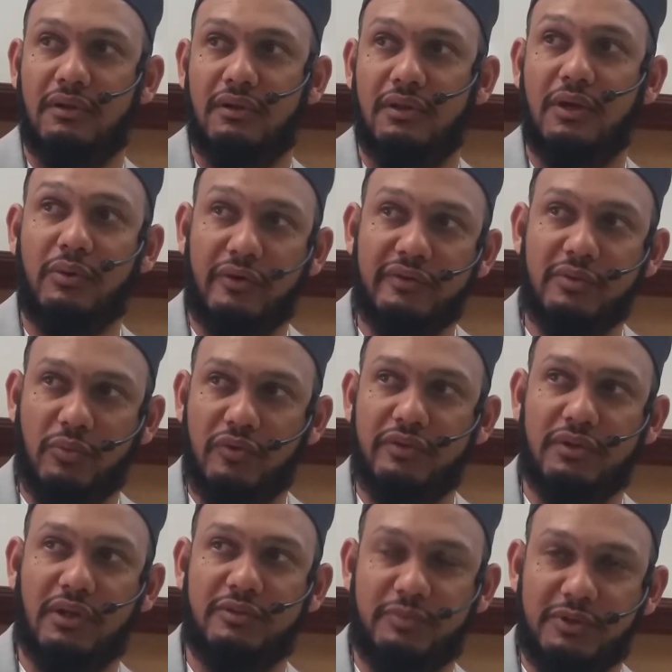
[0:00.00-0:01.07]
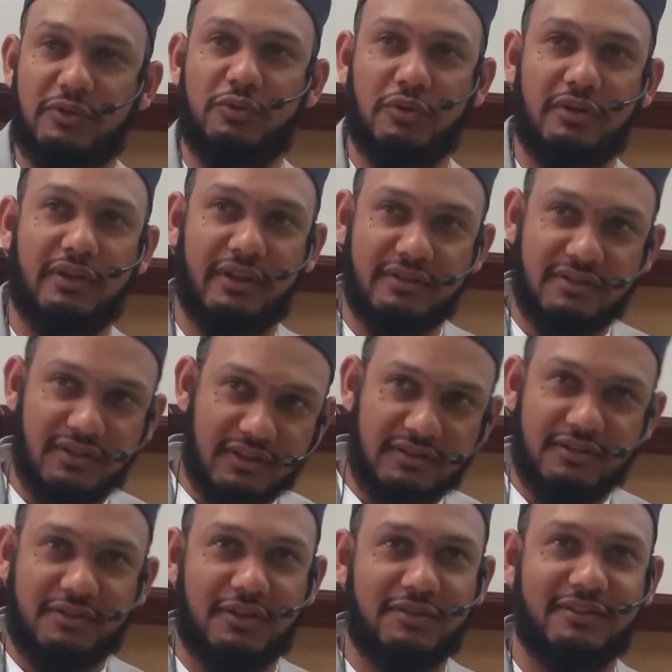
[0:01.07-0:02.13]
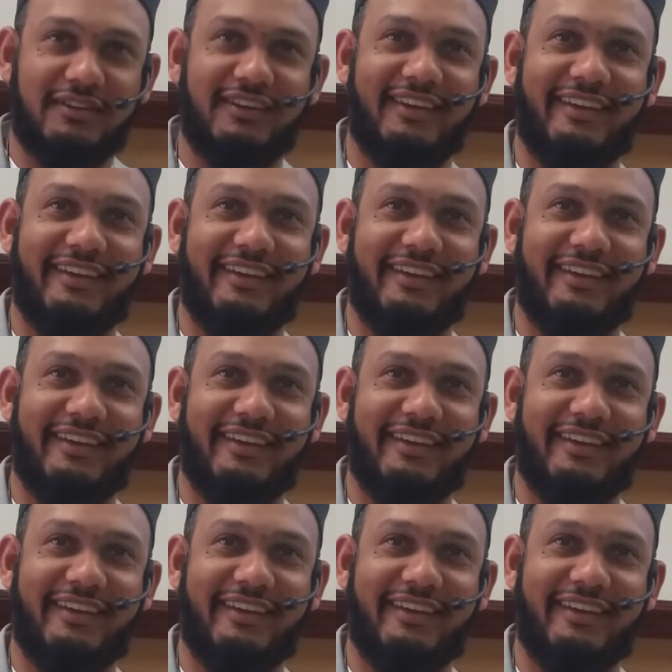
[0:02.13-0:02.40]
Yeah, I was moving. I'll speak to you on next discussion.